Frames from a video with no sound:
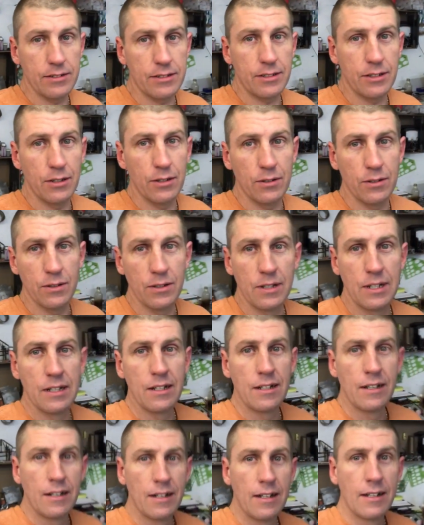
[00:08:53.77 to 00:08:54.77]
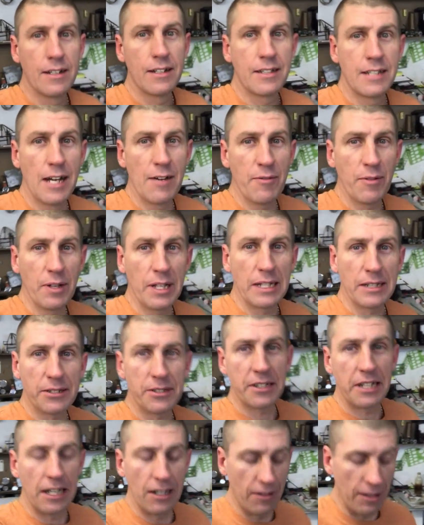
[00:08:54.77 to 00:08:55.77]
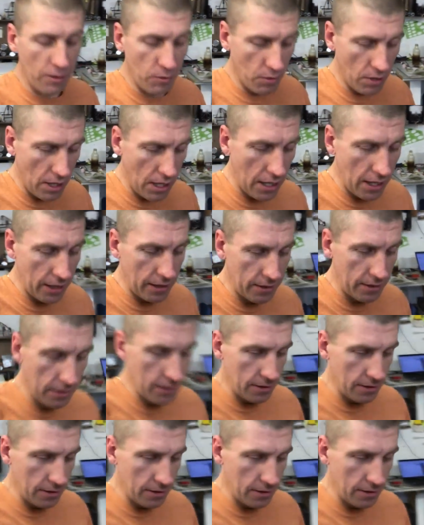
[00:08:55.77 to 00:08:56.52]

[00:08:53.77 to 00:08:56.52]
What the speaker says: So definitely a scary ride.